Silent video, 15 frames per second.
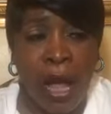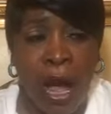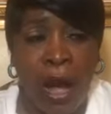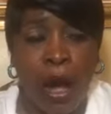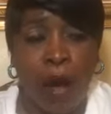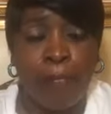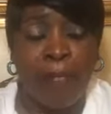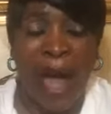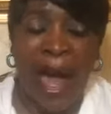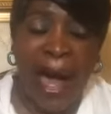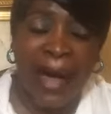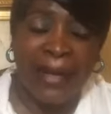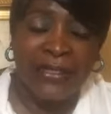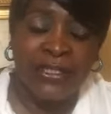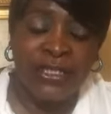uh,
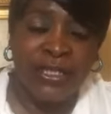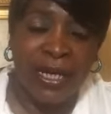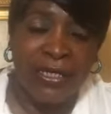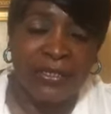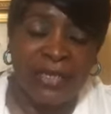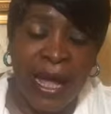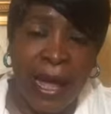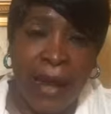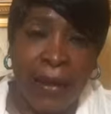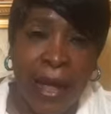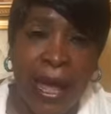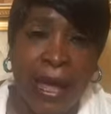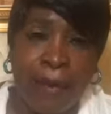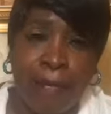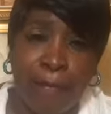pastors and,
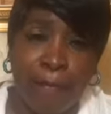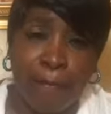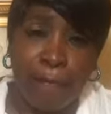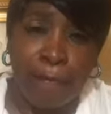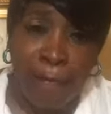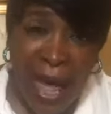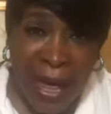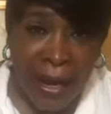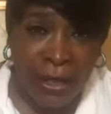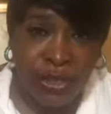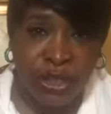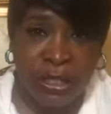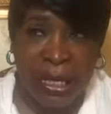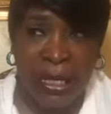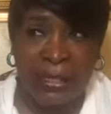and
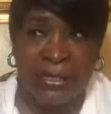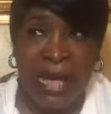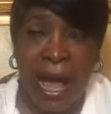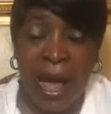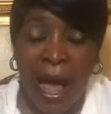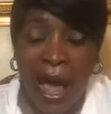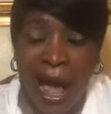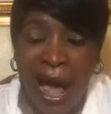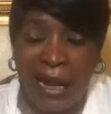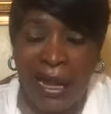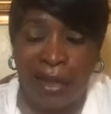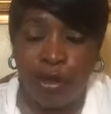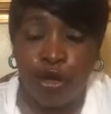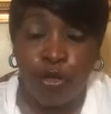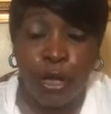ministers,
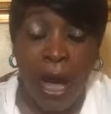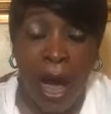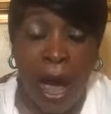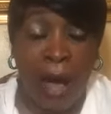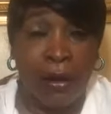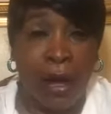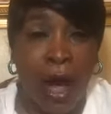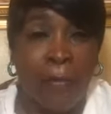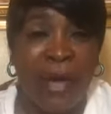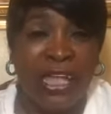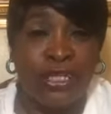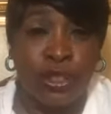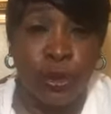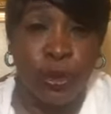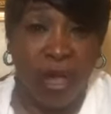hallelujah, are
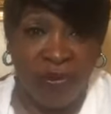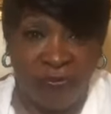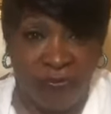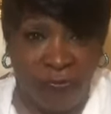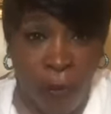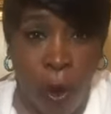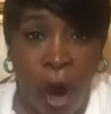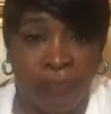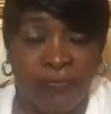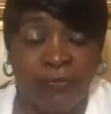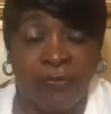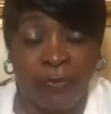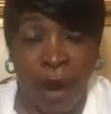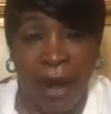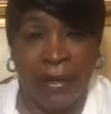coming to the
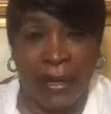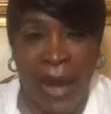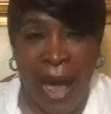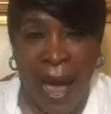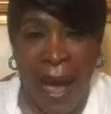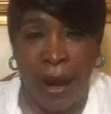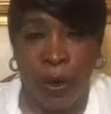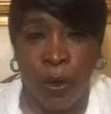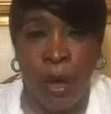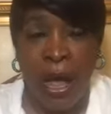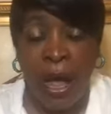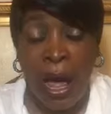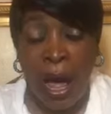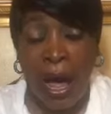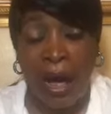forefront now.
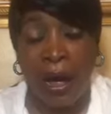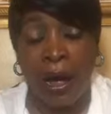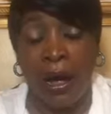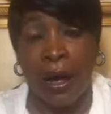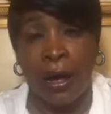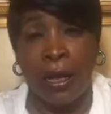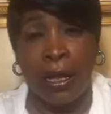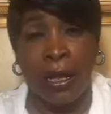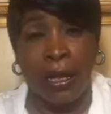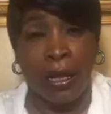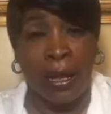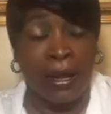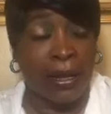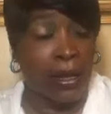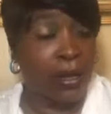Uh,
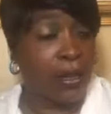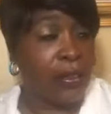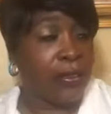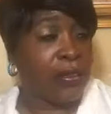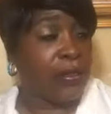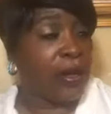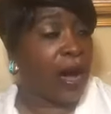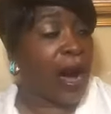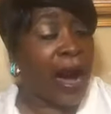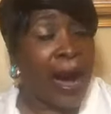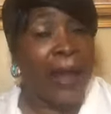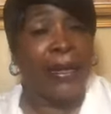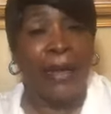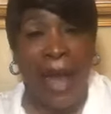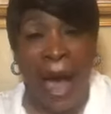
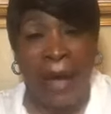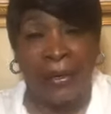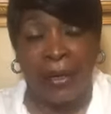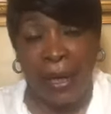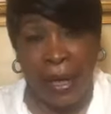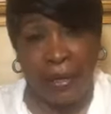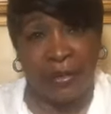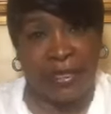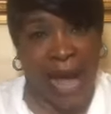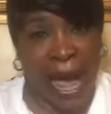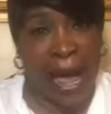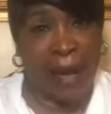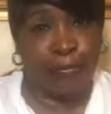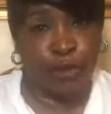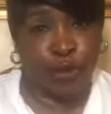unlike in
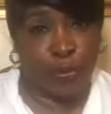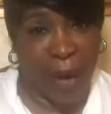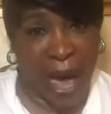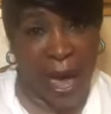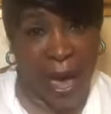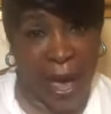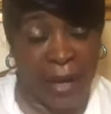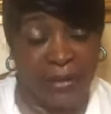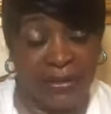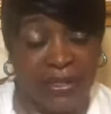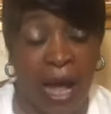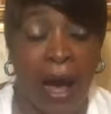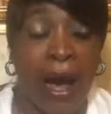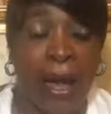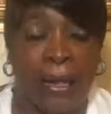times
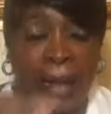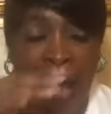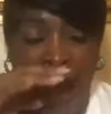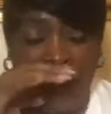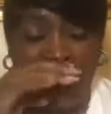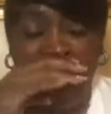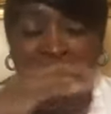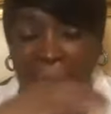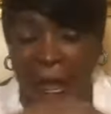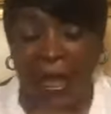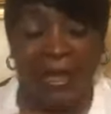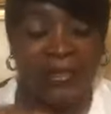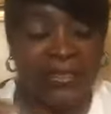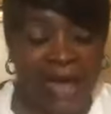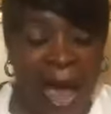past, unlike
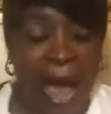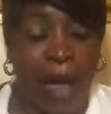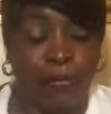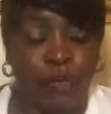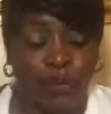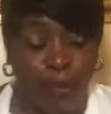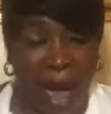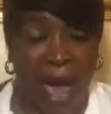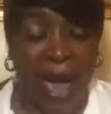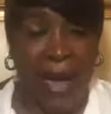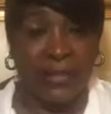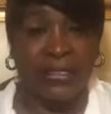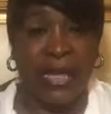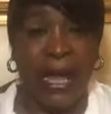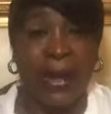in times
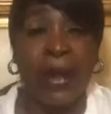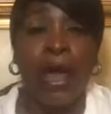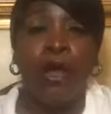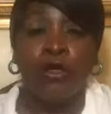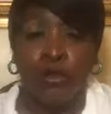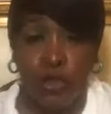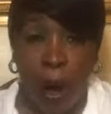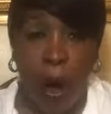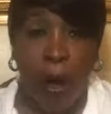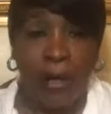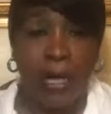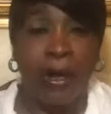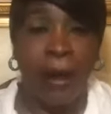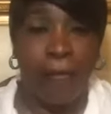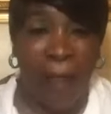past, and
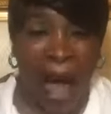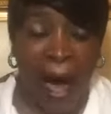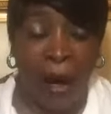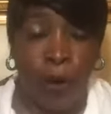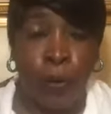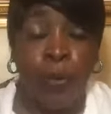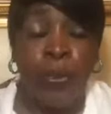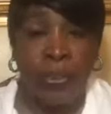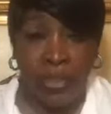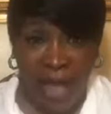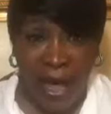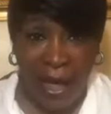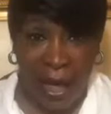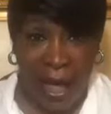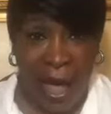talking about
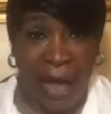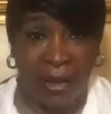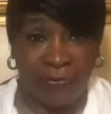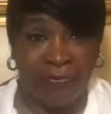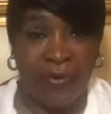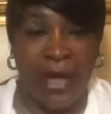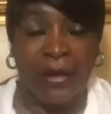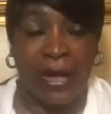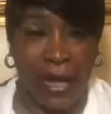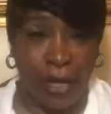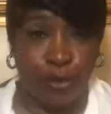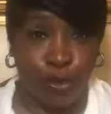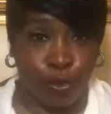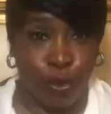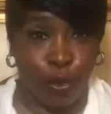the elephant
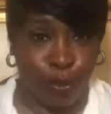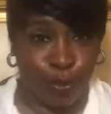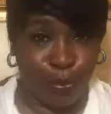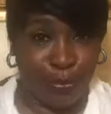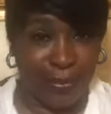in the room.